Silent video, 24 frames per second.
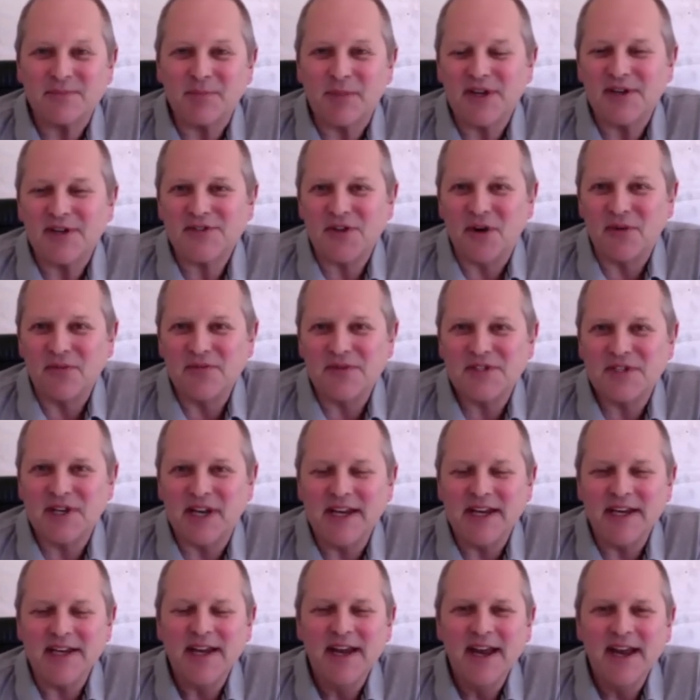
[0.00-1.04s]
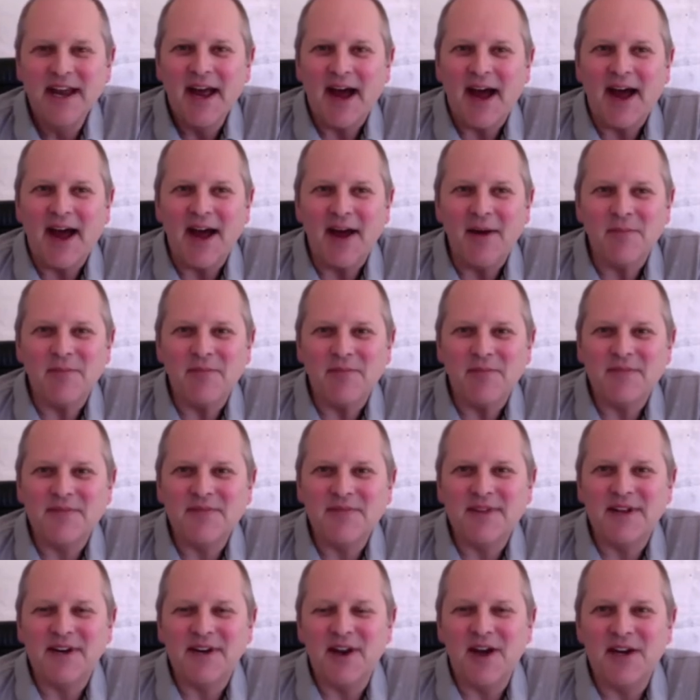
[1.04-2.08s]
because obviously
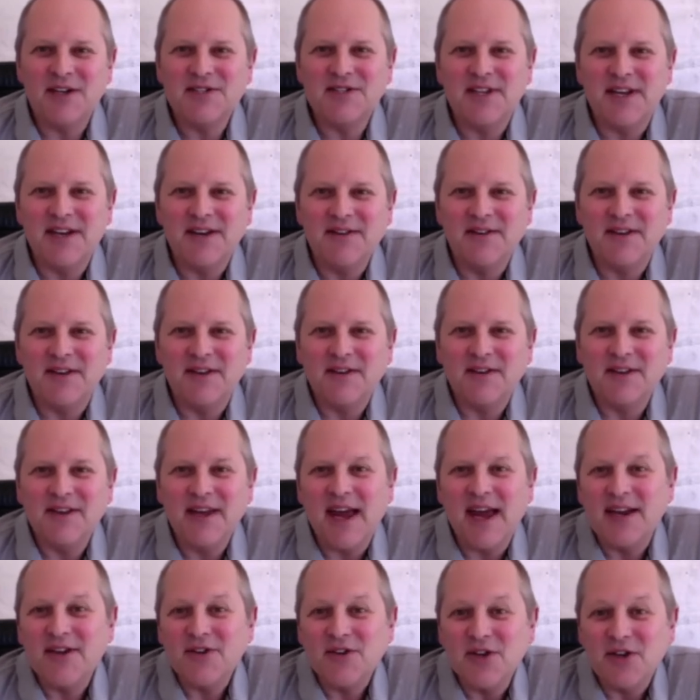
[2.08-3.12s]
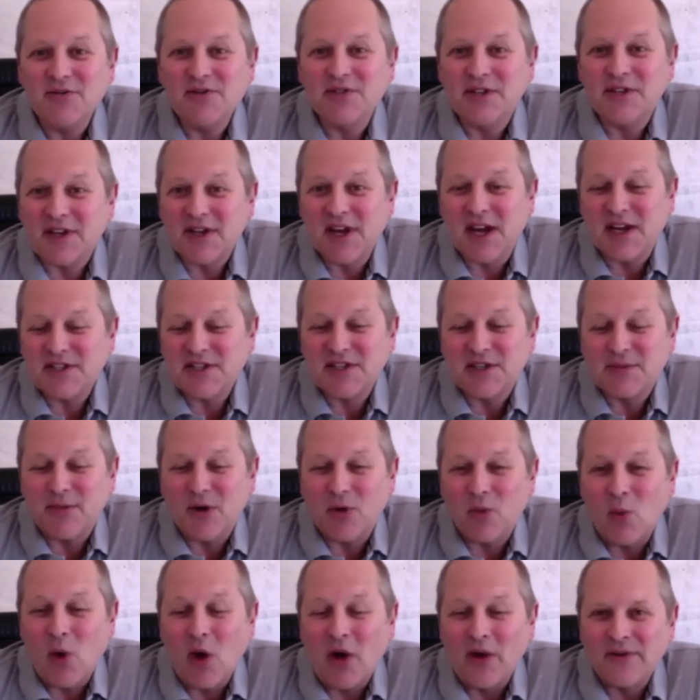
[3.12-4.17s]
the last thing that the end user, the customer,
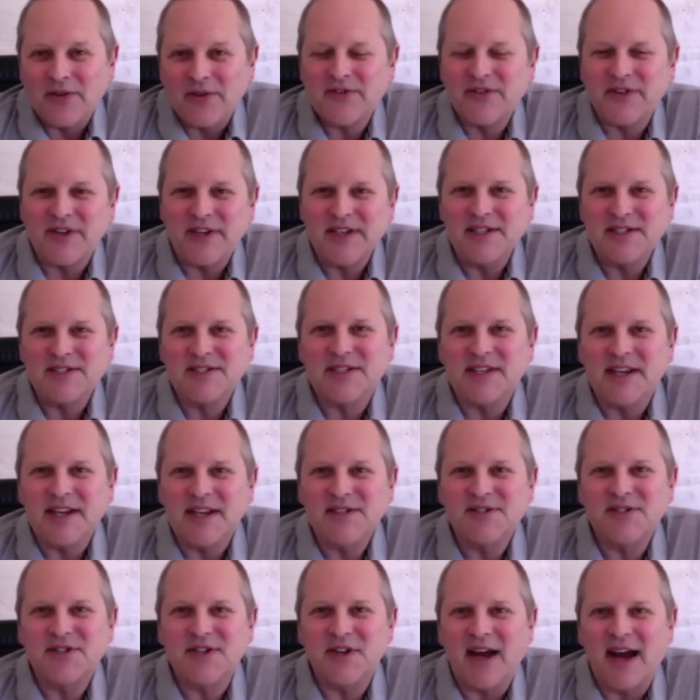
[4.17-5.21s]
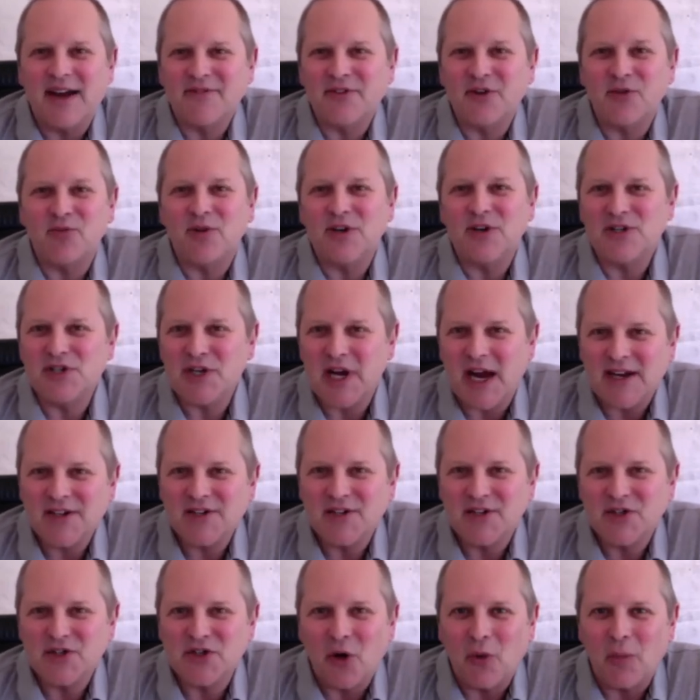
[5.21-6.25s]
wants is to have to reject a
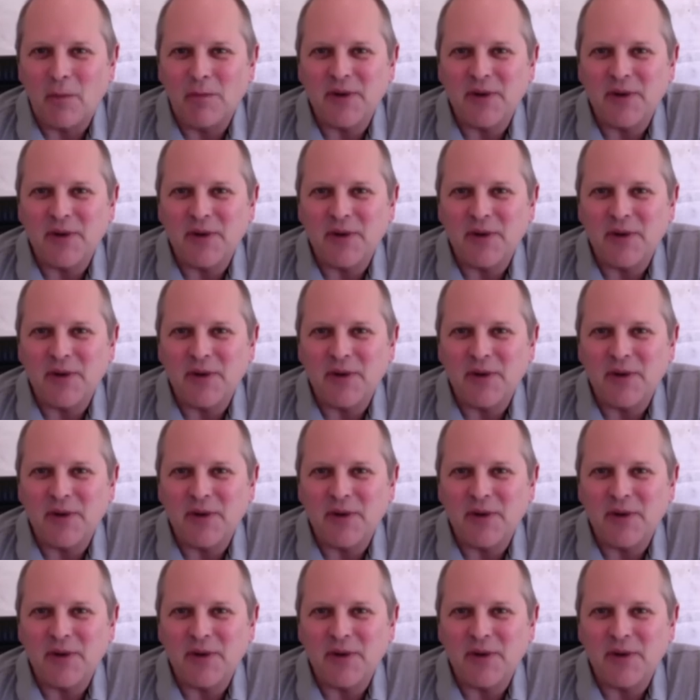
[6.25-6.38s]
job,